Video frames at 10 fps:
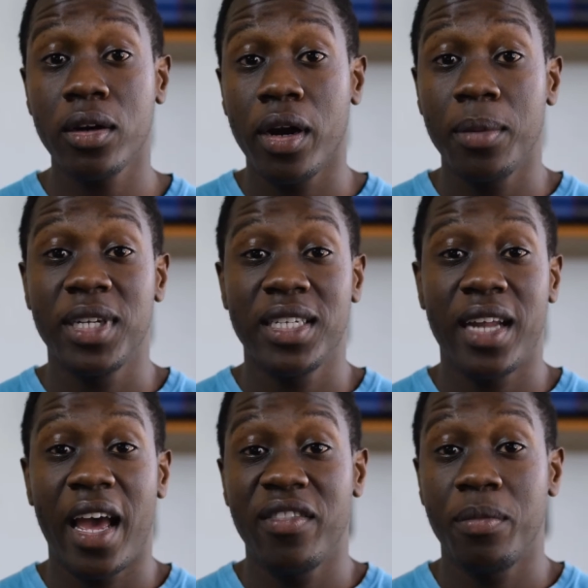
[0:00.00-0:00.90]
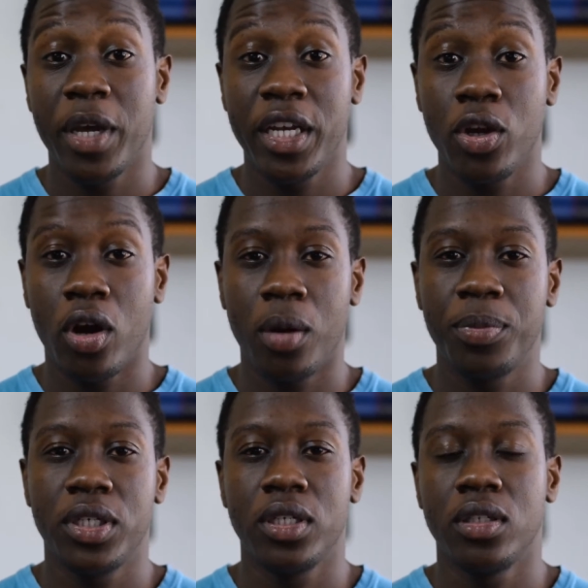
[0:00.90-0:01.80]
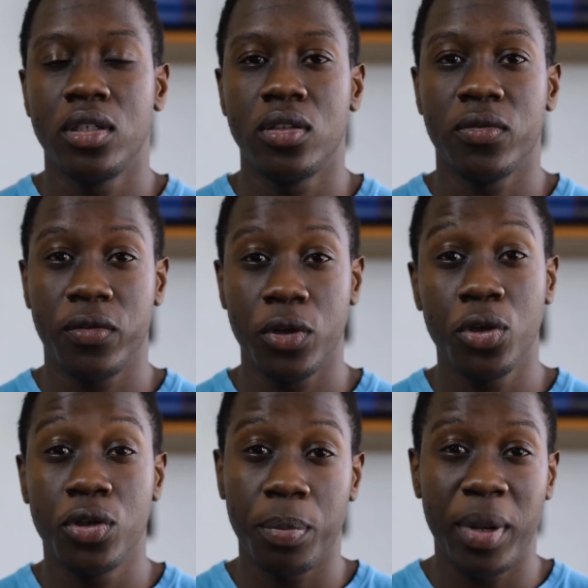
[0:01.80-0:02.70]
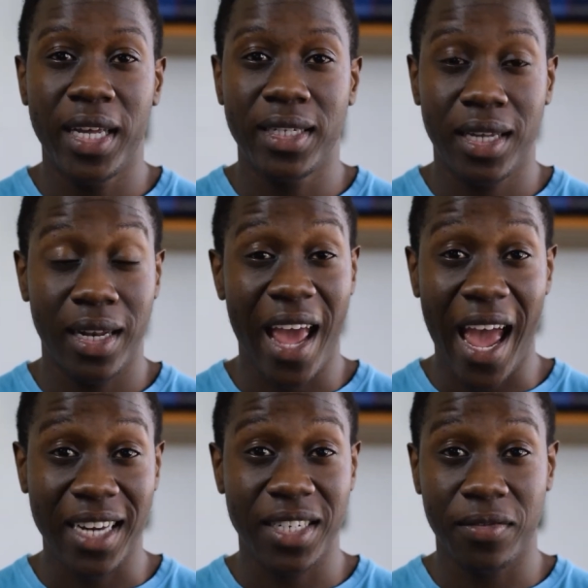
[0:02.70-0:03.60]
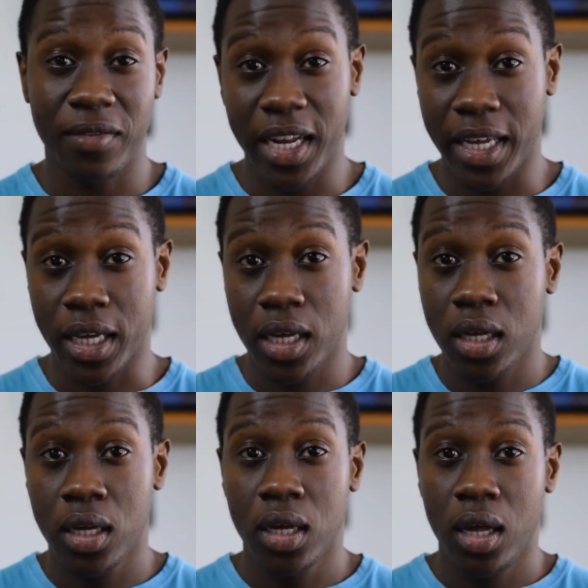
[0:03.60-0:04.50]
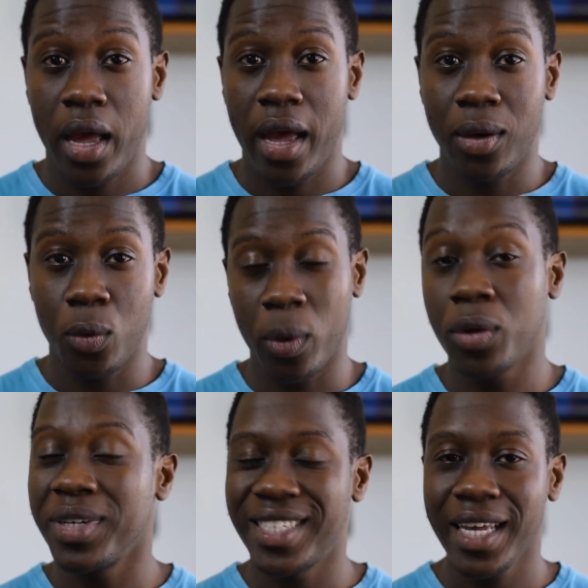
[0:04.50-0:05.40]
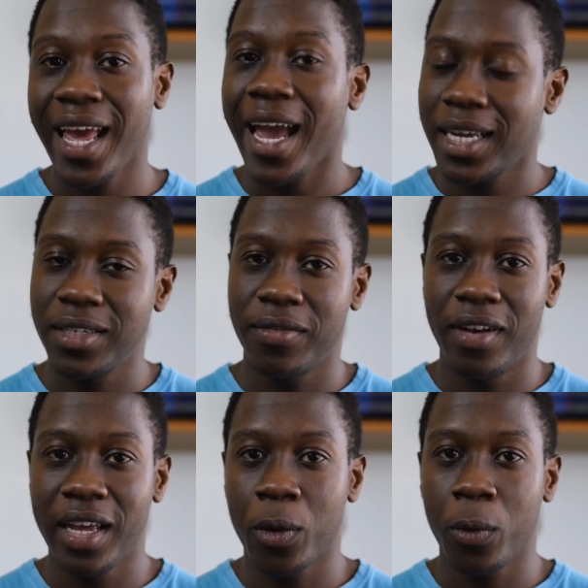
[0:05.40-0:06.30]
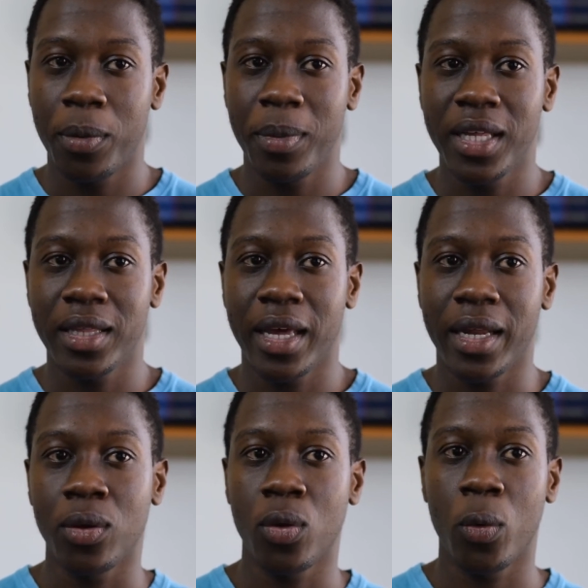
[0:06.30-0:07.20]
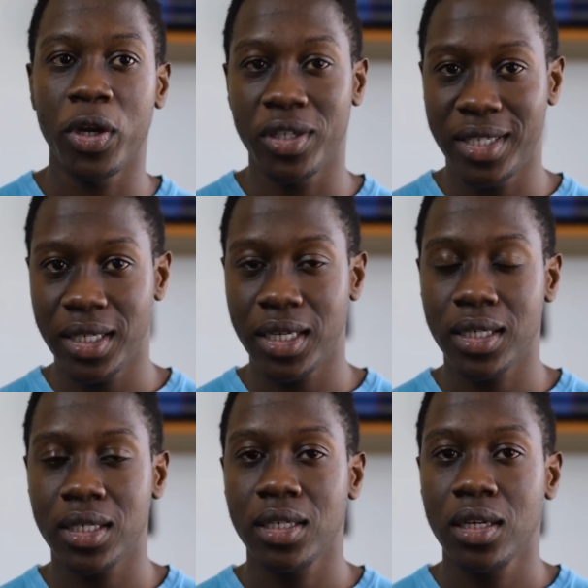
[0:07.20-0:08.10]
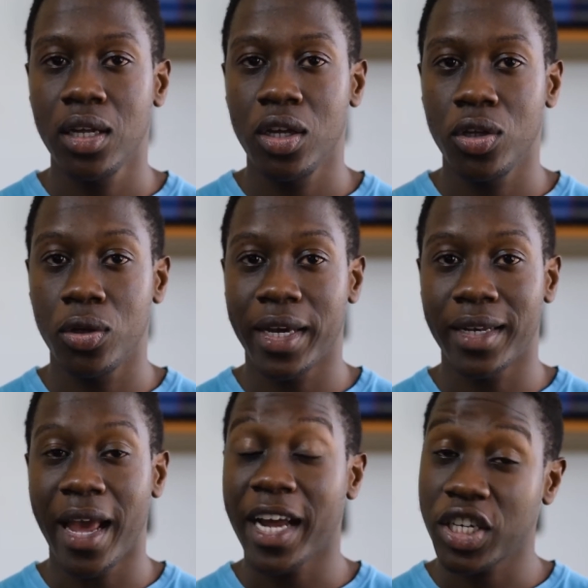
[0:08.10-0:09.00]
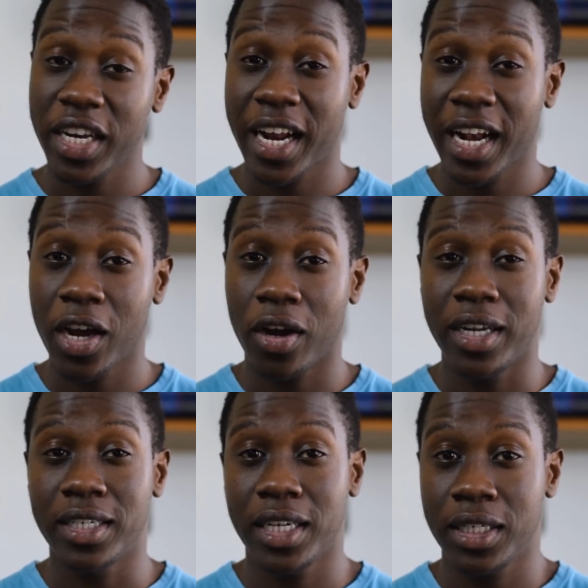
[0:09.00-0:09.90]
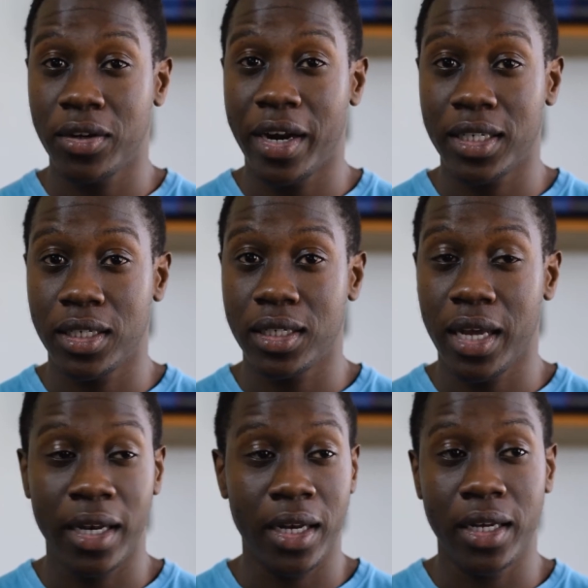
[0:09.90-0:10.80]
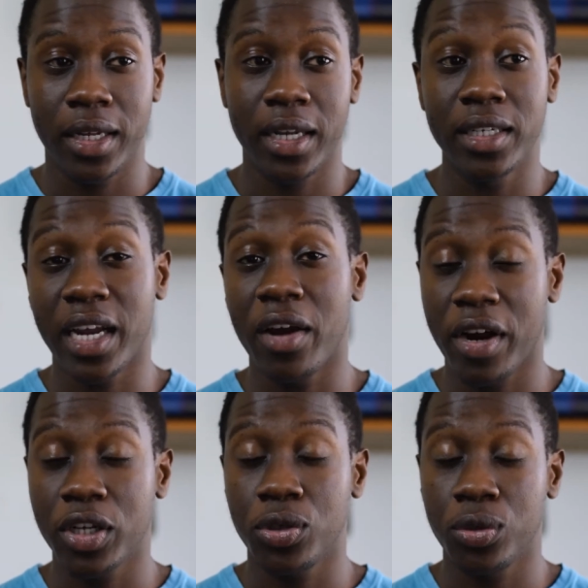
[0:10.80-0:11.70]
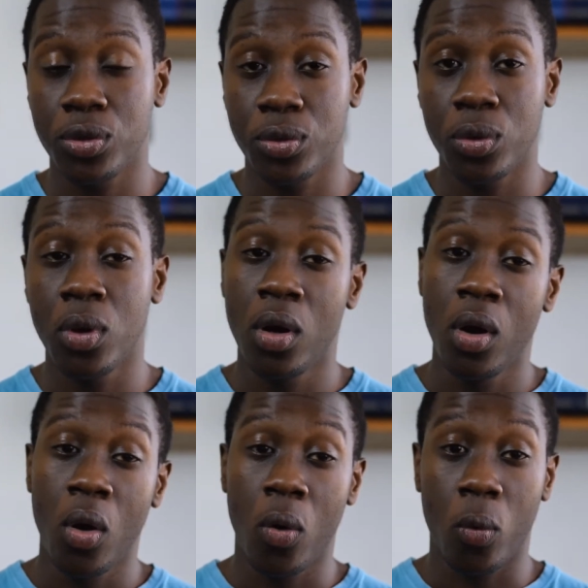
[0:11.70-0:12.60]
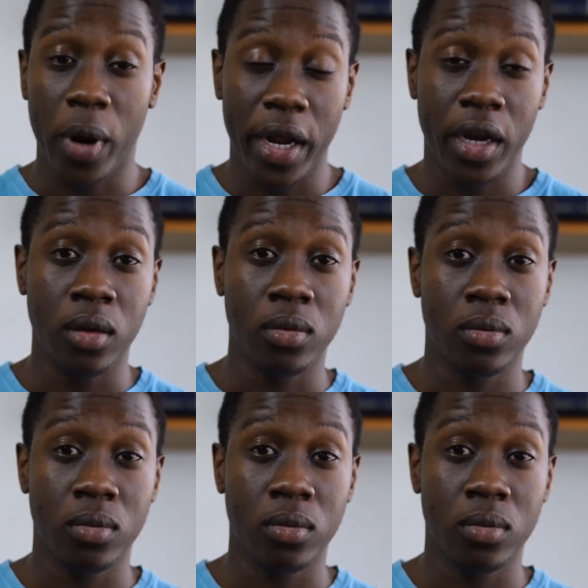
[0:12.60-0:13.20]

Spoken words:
Instagram doesn't have many options for you to place an active link. And when we say active link, we mean that when you see it, you can actually click on it, interact it, and it can direct you to where